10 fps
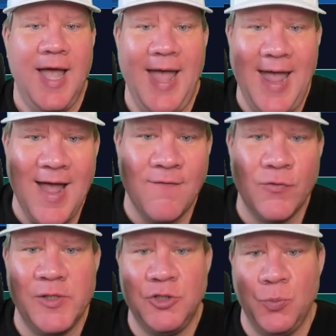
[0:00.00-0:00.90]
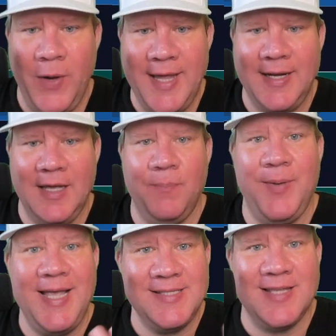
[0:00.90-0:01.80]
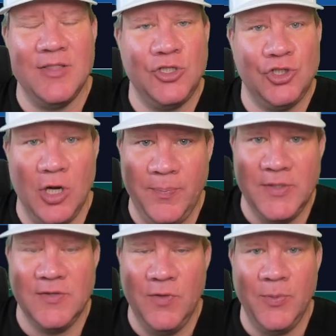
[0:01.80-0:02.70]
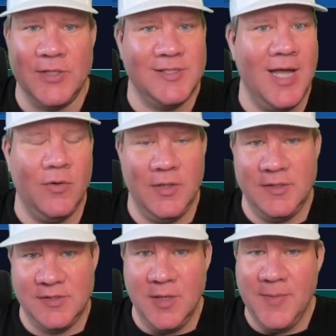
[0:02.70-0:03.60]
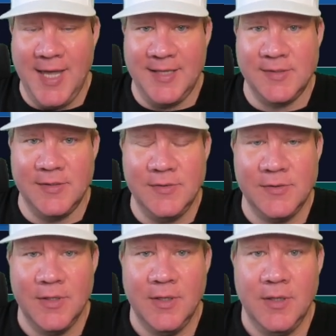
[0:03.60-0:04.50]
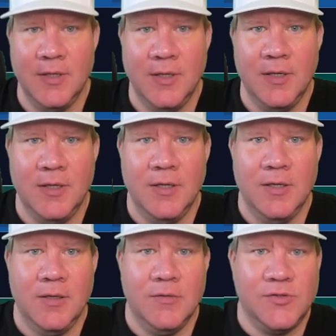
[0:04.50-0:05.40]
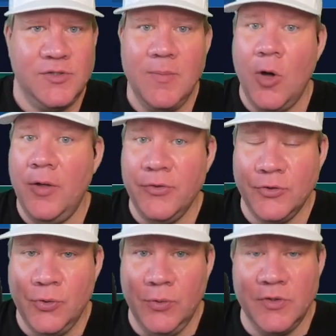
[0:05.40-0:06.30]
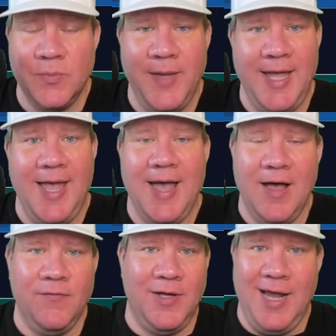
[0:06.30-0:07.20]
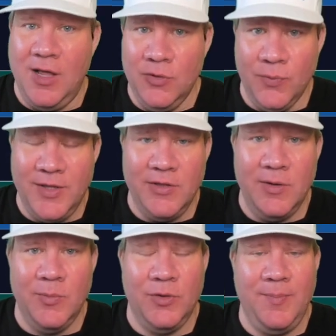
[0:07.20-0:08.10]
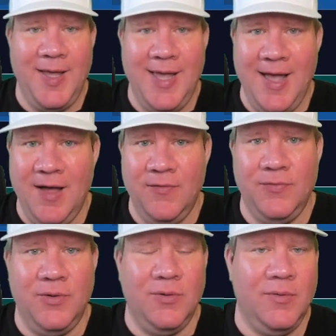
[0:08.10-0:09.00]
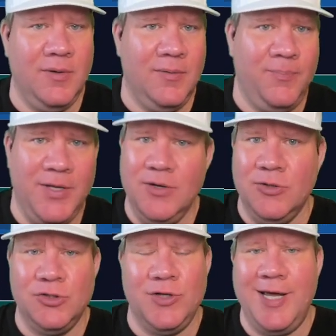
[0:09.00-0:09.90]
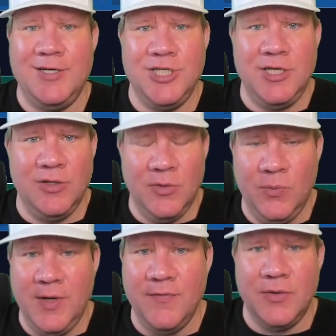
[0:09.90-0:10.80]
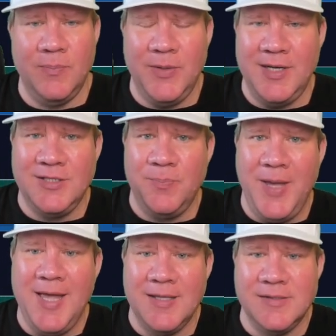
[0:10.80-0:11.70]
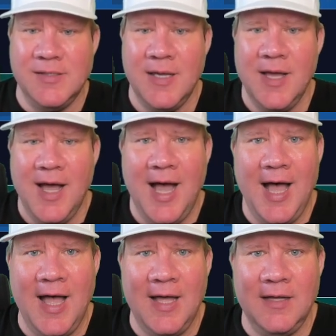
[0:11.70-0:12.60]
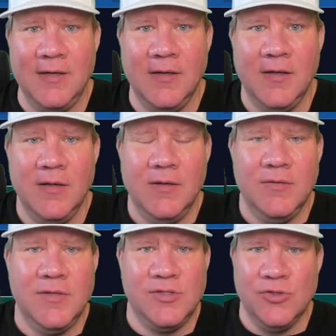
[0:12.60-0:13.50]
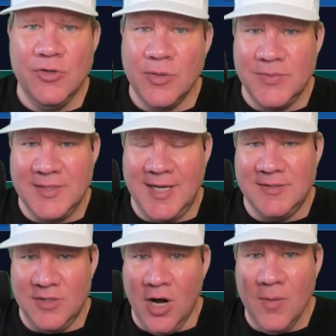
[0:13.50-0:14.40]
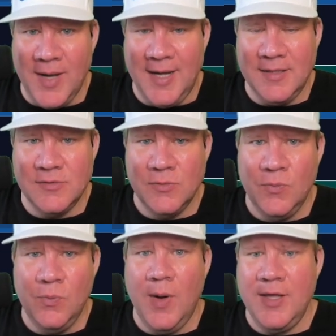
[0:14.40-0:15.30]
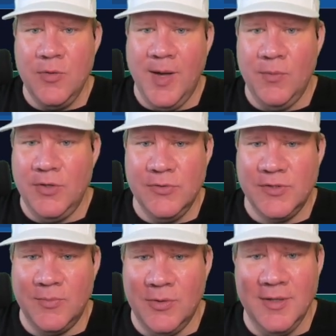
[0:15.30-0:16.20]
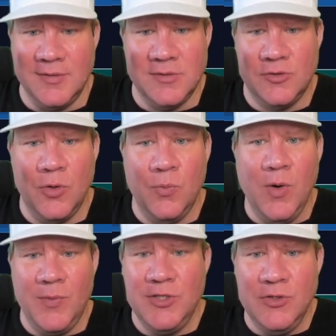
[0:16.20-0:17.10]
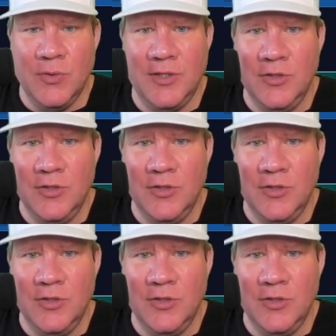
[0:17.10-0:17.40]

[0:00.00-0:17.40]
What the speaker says: average weighting based on the sharpness of the books. Now, in some cases, some other tools may have an algorithm, or they may have, a Pinnacle strategy or whatever, but it depends on the circumstance in our minds why you might want to use something else. So what we do, and